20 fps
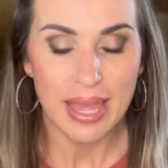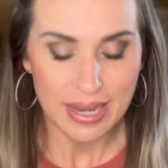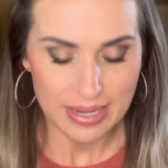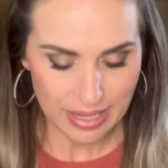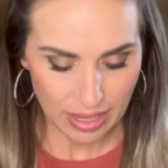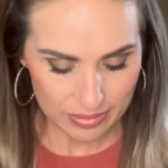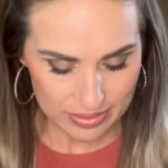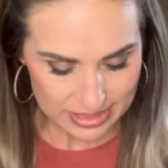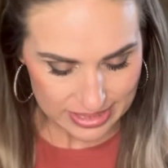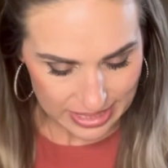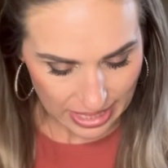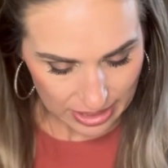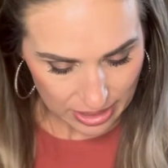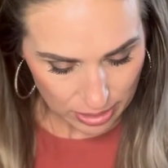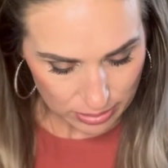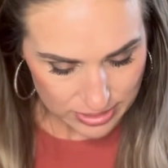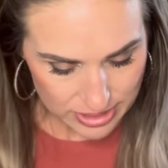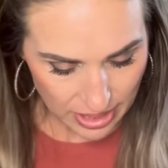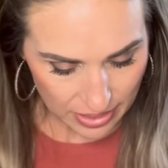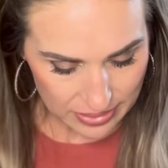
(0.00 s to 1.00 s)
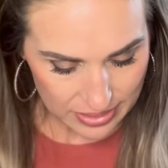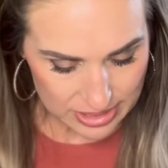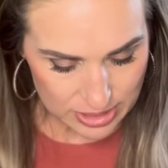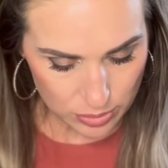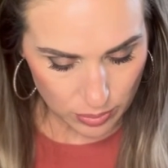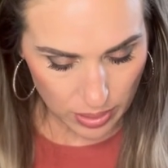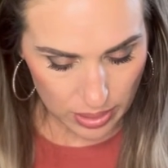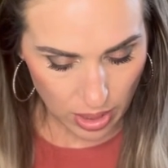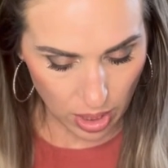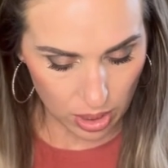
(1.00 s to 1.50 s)
Now the scent notes on
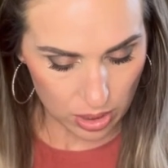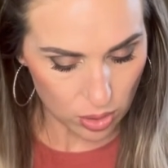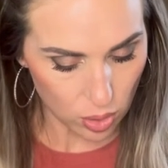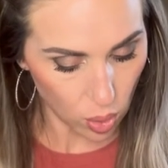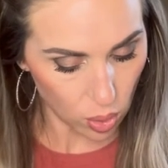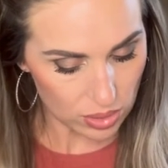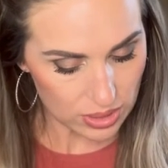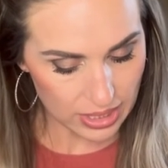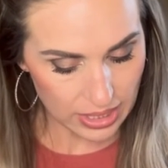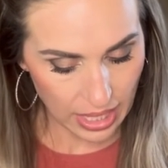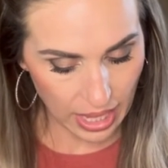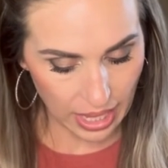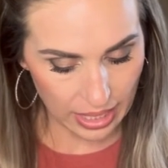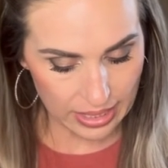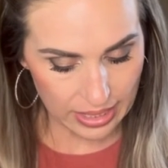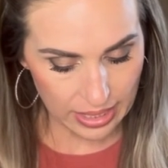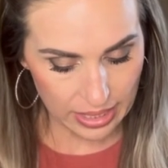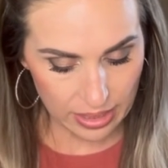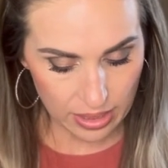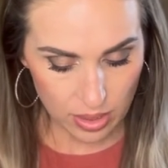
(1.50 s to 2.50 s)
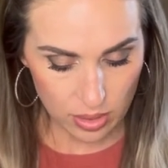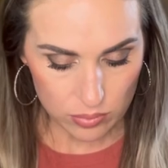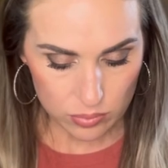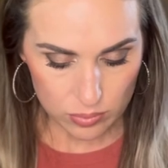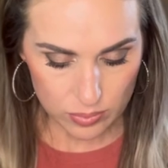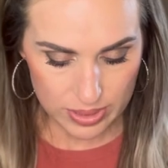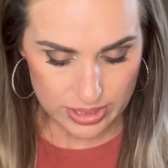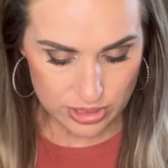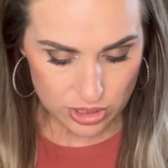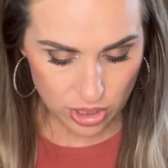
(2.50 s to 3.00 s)
this one are golden honey,
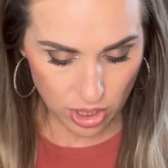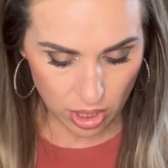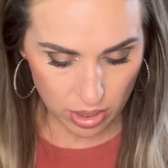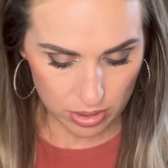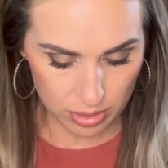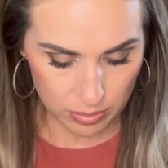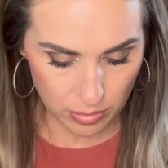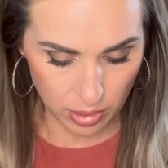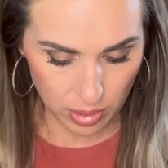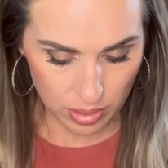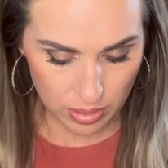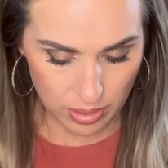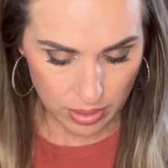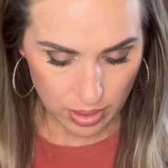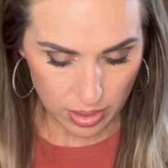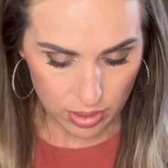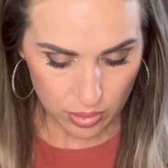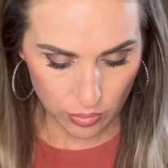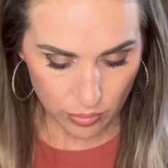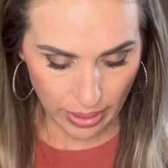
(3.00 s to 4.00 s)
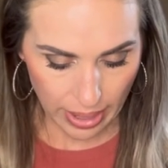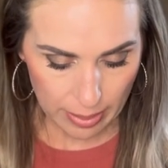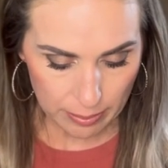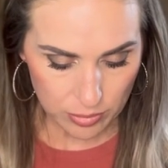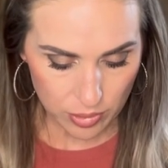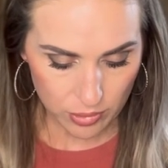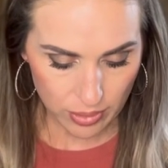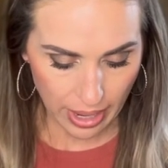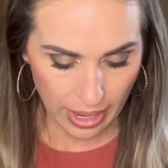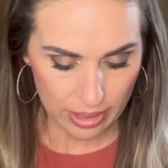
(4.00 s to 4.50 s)
rich caramel, graham
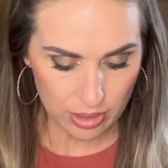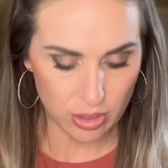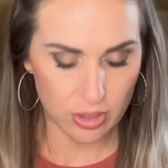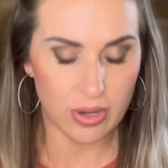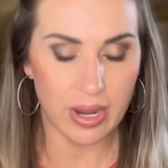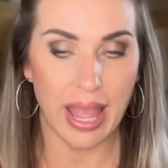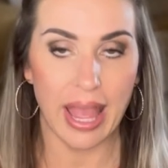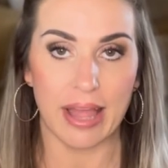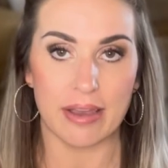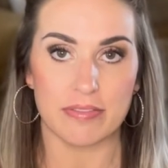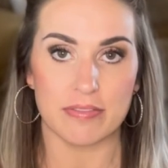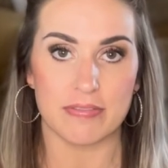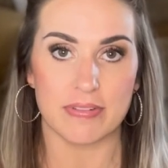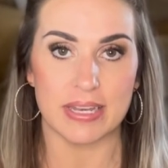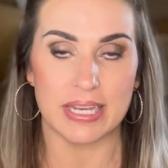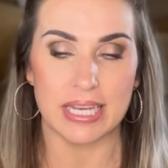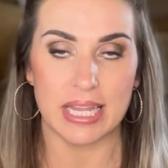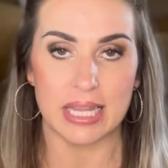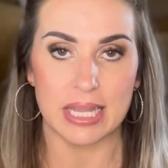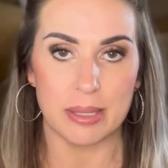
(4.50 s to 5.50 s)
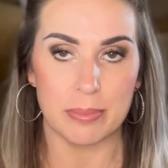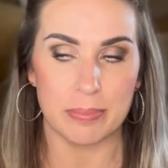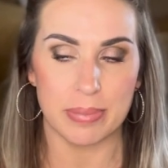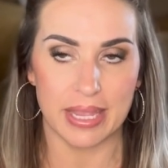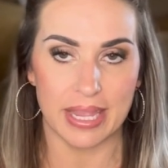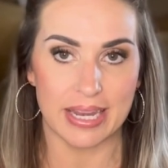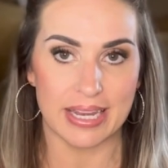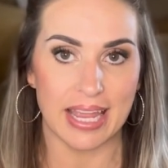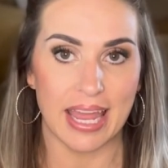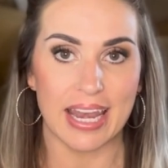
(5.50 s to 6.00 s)
cracker, and vanilla
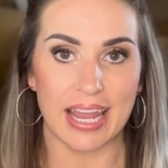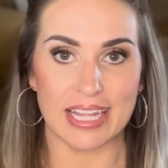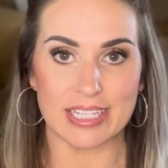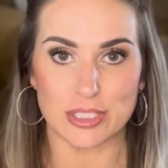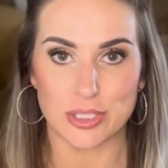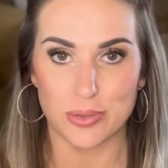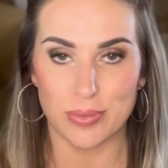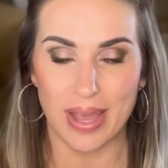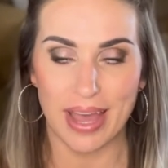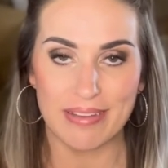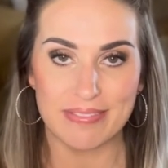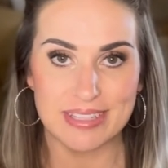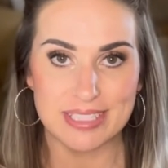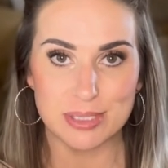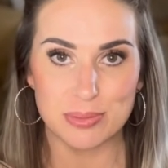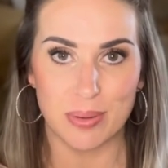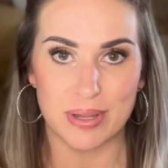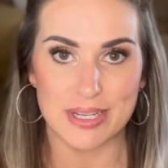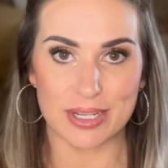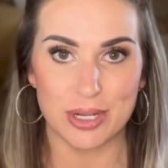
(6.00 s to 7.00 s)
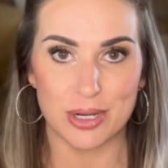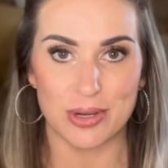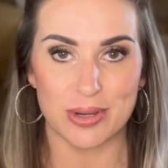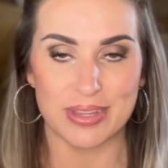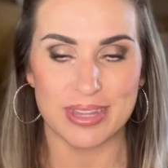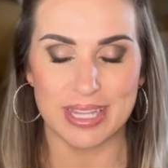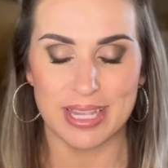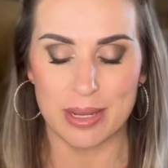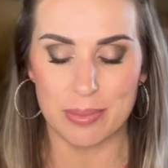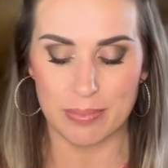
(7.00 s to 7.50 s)
bean. And I do have this one
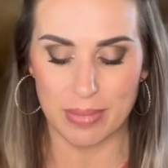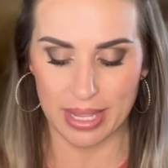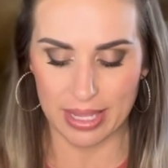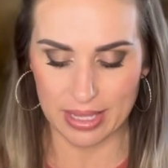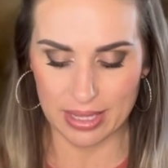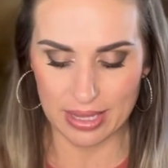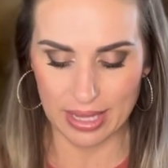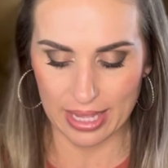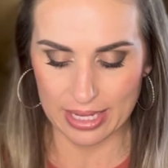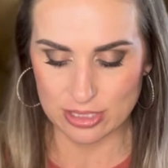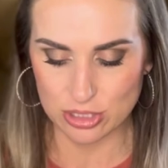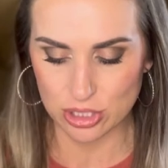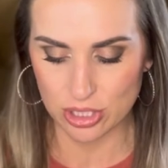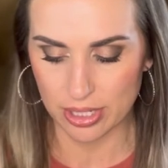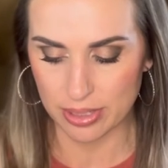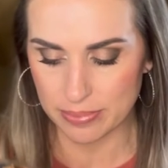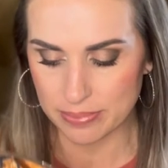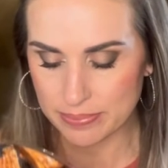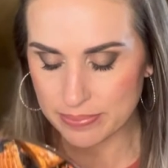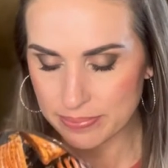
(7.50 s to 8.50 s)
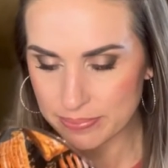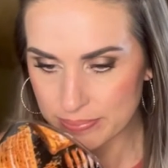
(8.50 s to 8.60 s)
currently in my collection.